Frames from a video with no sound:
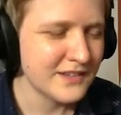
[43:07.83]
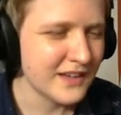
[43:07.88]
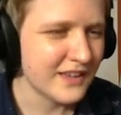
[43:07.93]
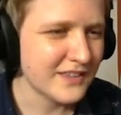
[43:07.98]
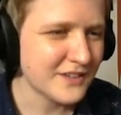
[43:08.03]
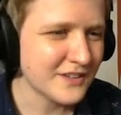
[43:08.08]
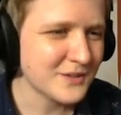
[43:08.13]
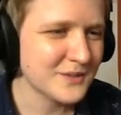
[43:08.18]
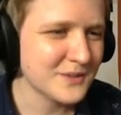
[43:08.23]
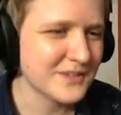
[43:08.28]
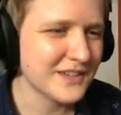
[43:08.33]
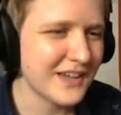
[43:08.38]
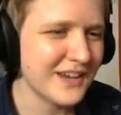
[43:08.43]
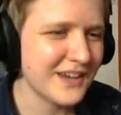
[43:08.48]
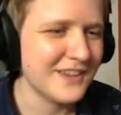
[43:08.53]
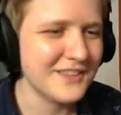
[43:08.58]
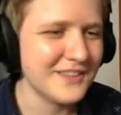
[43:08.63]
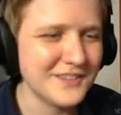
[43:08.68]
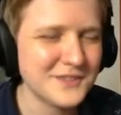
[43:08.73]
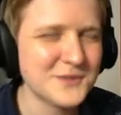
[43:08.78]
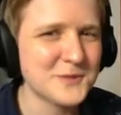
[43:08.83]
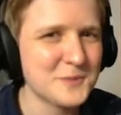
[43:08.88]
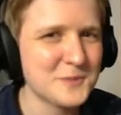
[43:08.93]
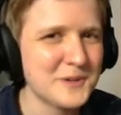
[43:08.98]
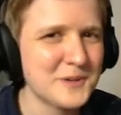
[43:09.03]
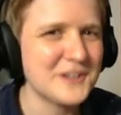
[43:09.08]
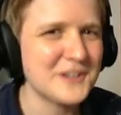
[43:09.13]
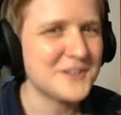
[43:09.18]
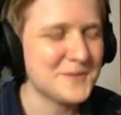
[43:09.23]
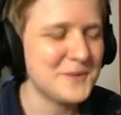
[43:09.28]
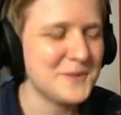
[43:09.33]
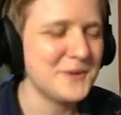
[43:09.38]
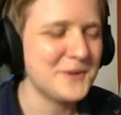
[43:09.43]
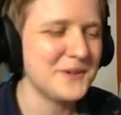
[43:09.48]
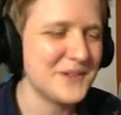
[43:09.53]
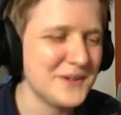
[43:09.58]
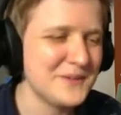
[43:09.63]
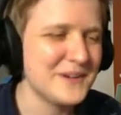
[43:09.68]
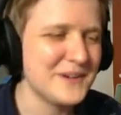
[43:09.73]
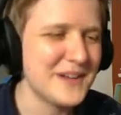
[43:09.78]
this was kind of, this was pretty
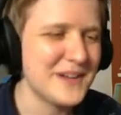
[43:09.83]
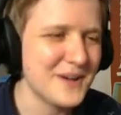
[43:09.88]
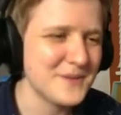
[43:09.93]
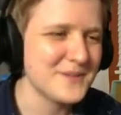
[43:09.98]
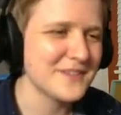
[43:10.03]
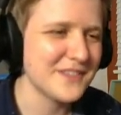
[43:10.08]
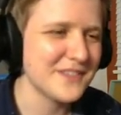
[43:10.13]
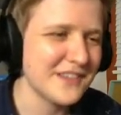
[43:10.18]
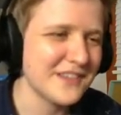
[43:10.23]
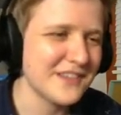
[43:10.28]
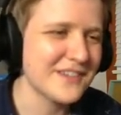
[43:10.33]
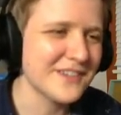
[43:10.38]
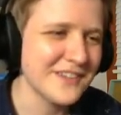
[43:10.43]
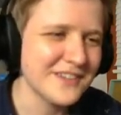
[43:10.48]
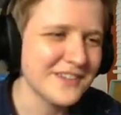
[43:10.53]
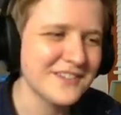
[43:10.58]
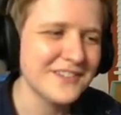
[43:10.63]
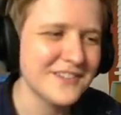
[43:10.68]
spooky when I was little.